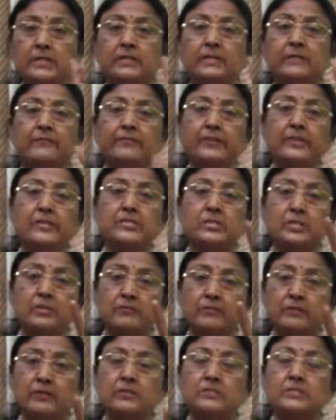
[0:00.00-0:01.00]
Definition of
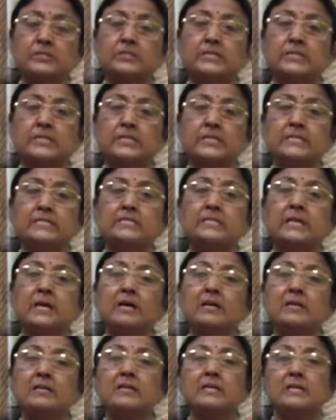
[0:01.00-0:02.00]
velocity is
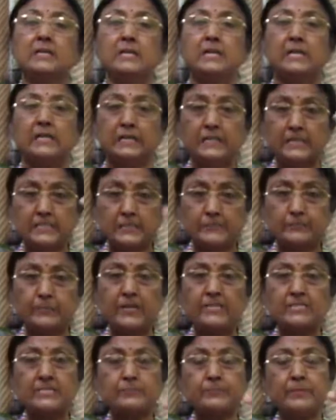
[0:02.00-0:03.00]
the
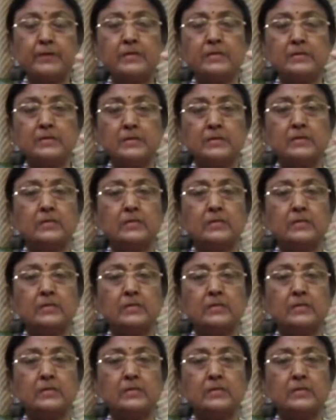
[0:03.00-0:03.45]
displacement,